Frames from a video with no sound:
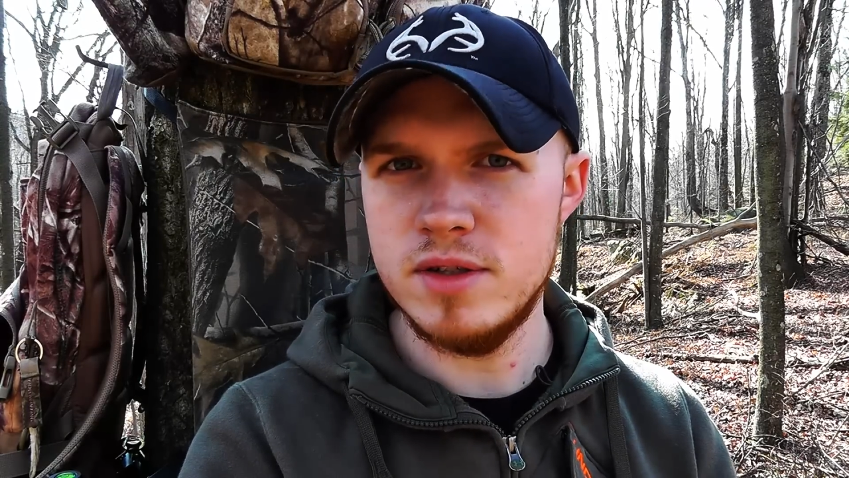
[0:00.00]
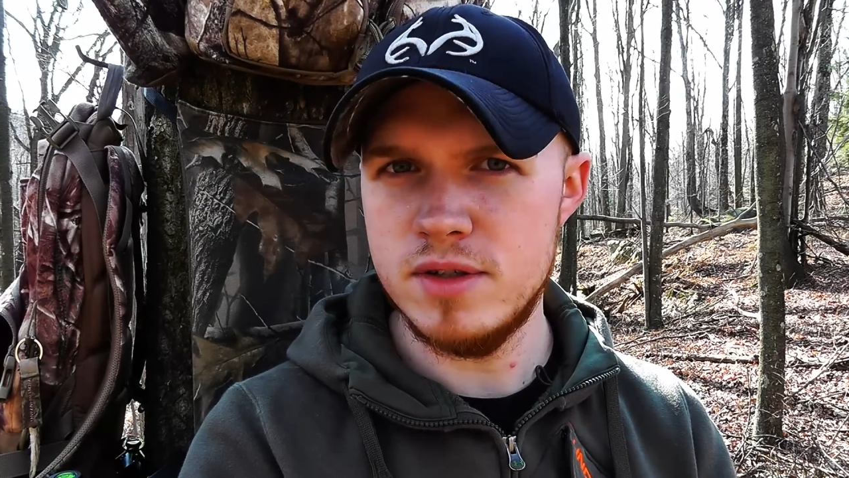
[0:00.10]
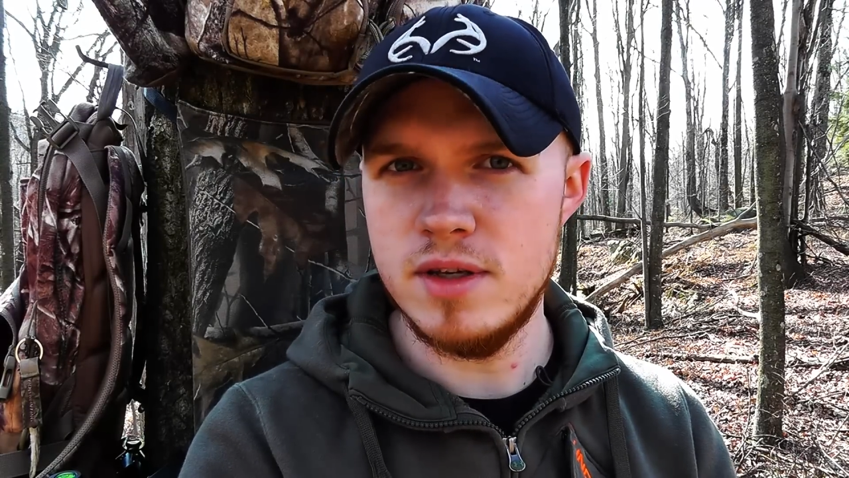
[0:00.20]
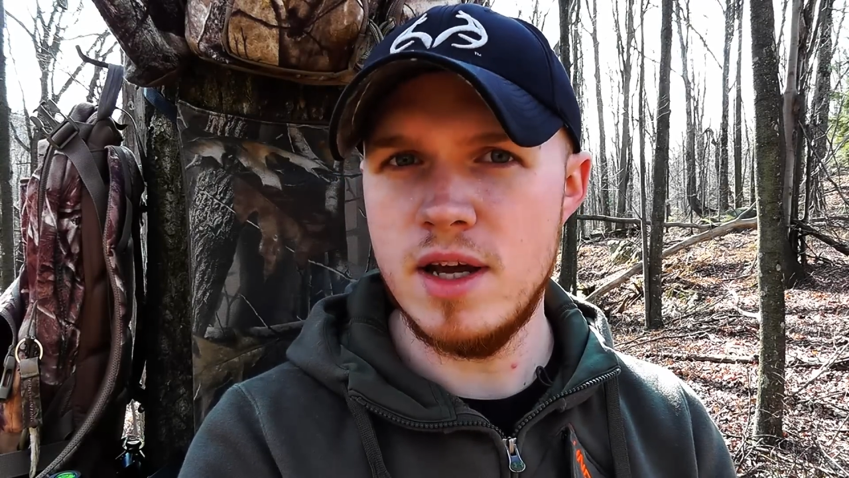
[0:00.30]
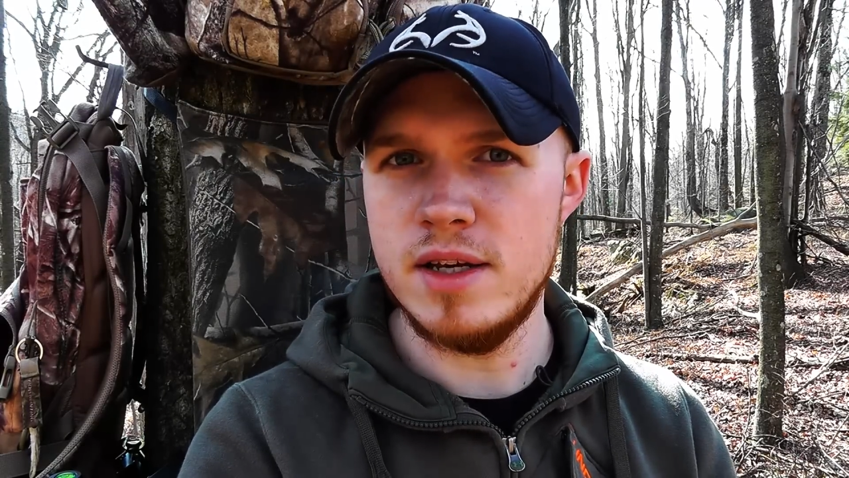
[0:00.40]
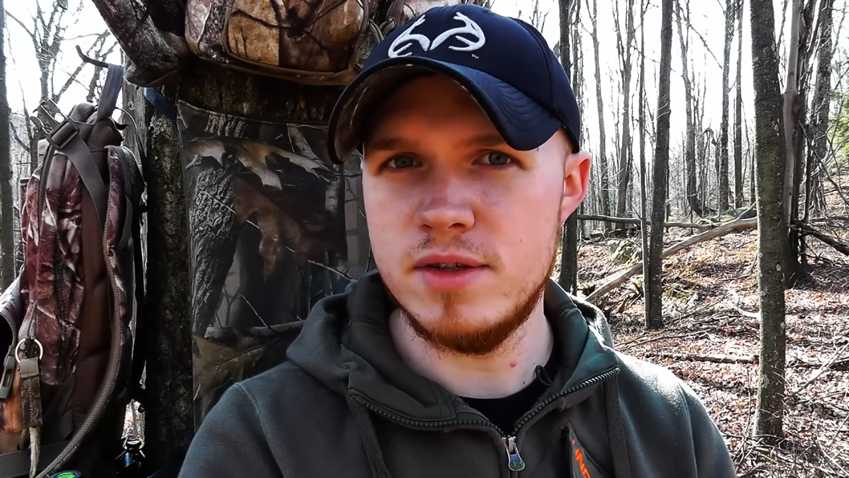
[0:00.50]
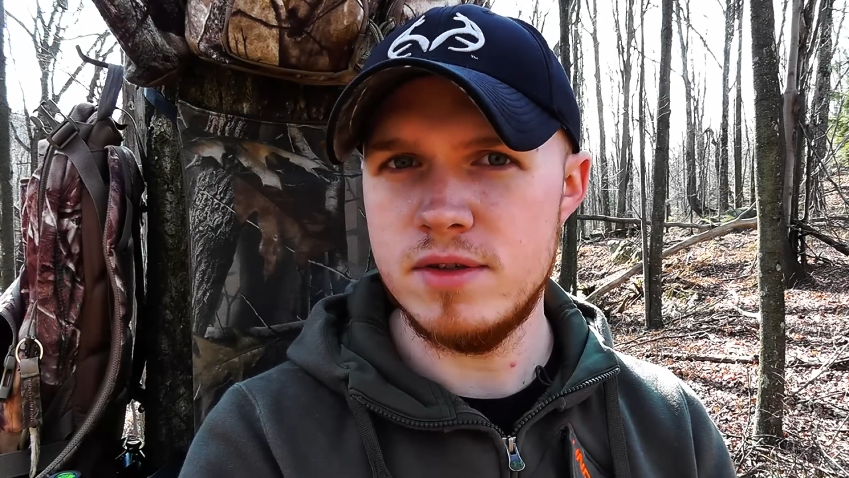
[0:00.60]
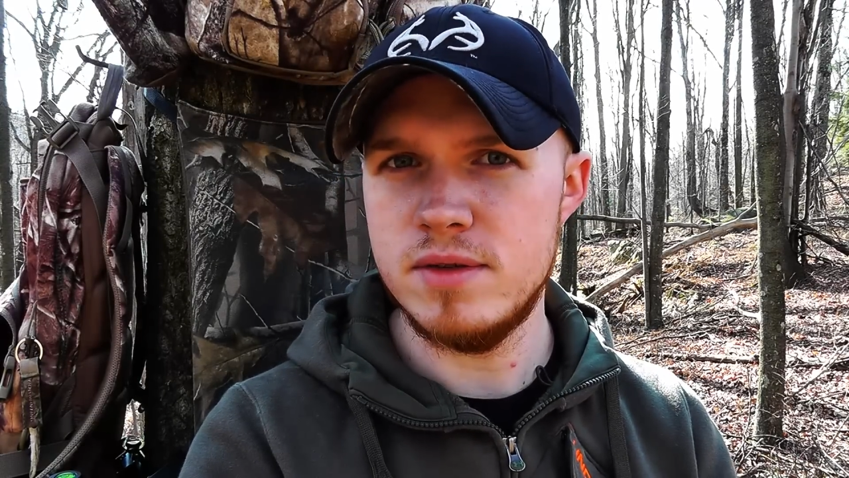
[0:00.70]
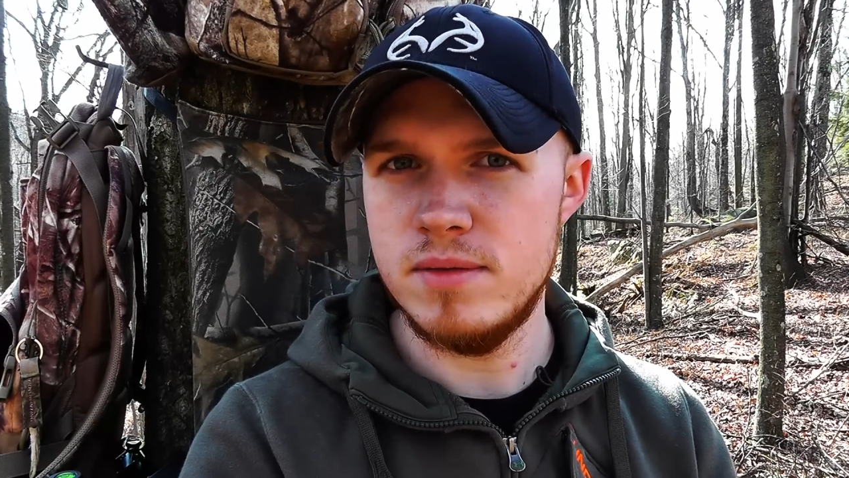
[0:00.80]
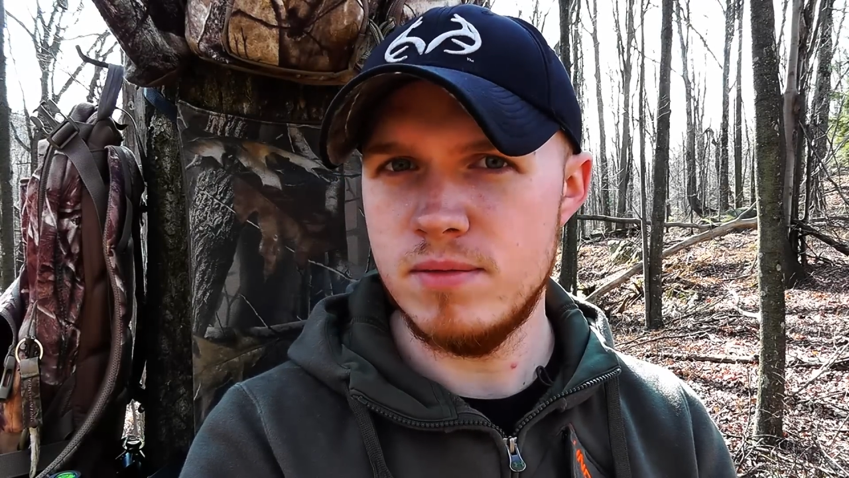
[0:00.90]
it's a
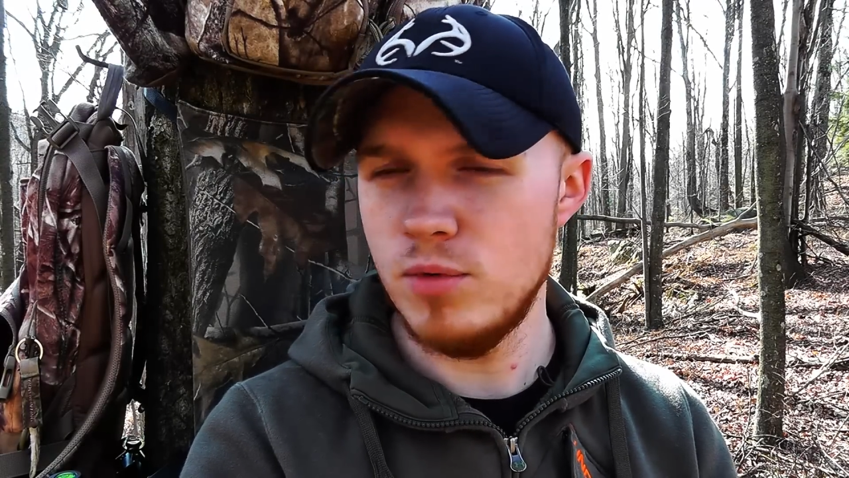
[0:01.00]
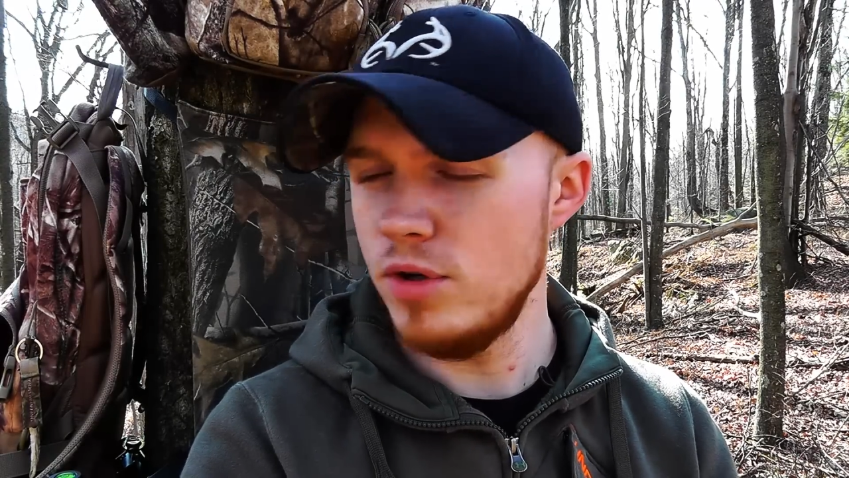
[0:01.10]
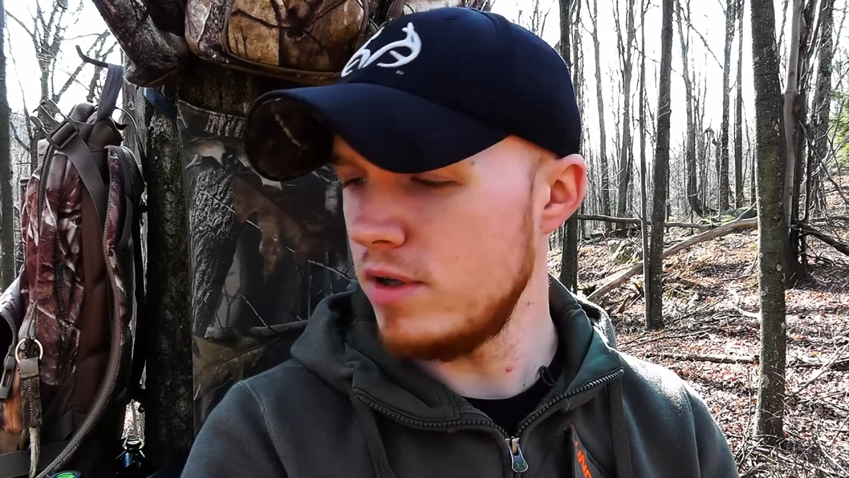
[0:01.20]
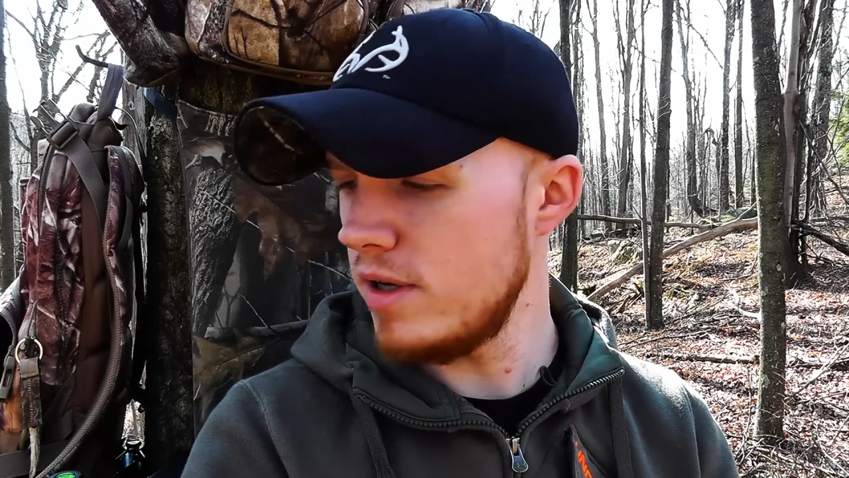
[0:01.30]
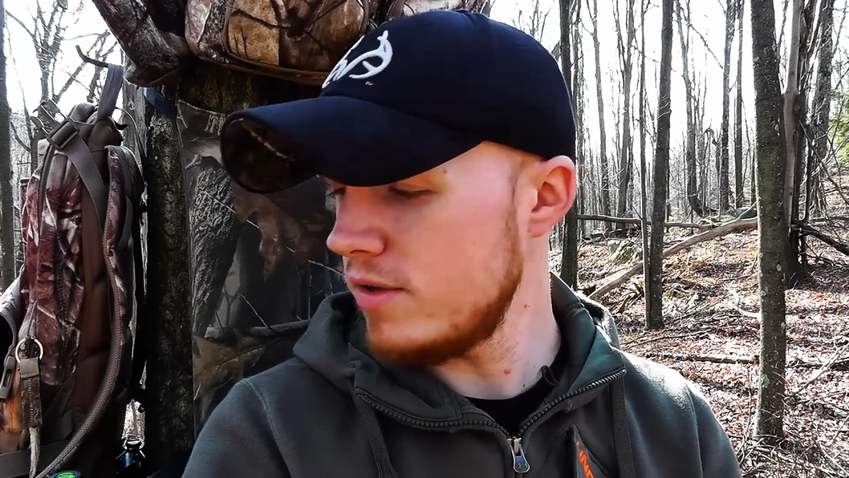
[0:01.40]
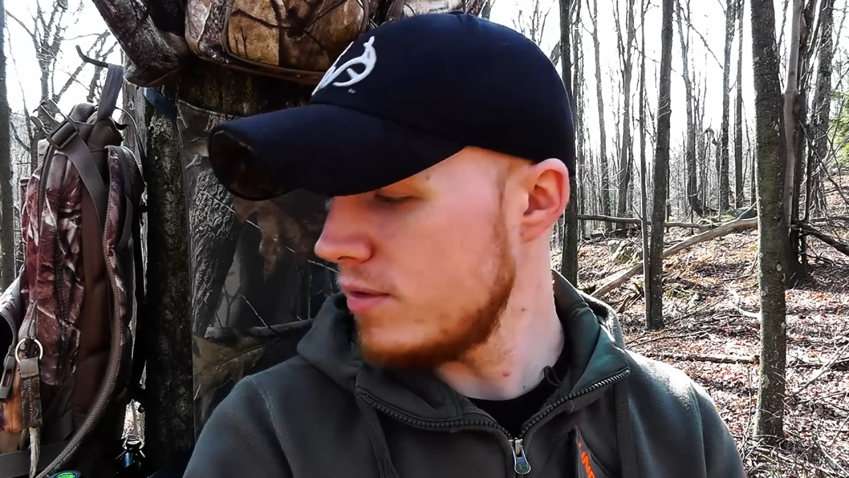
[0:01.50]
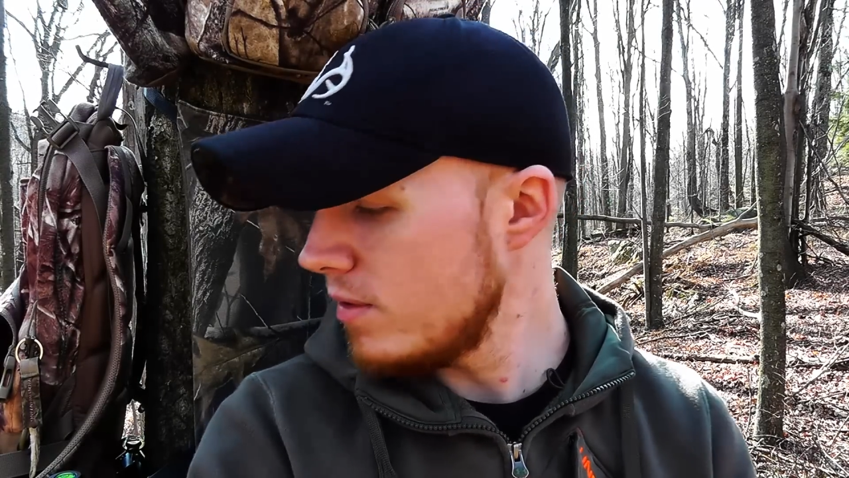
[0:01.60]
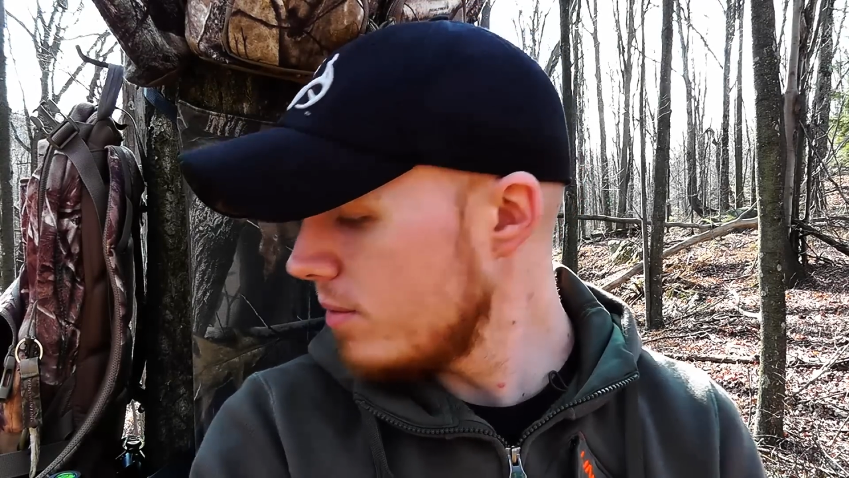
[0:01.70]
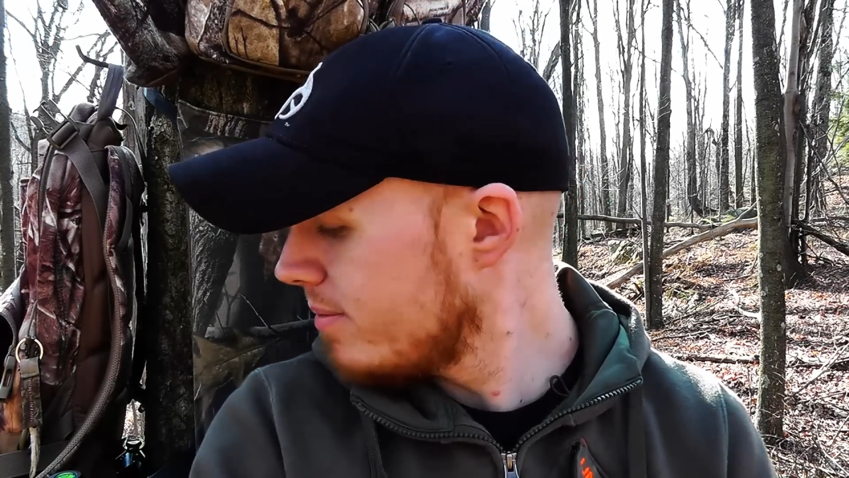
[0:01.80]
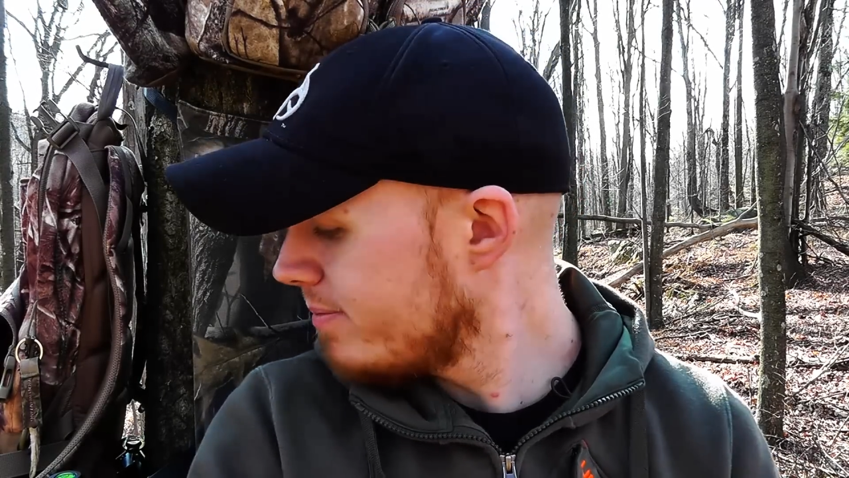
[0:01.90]
nice, really nice
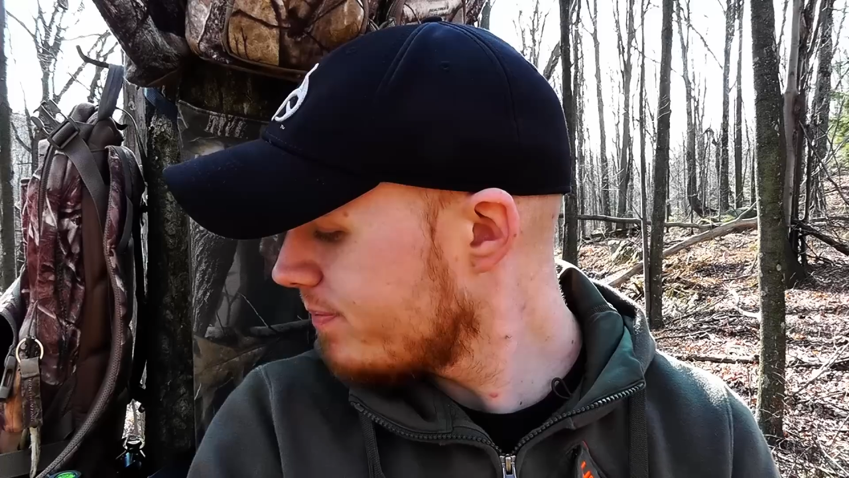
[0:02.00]
arm.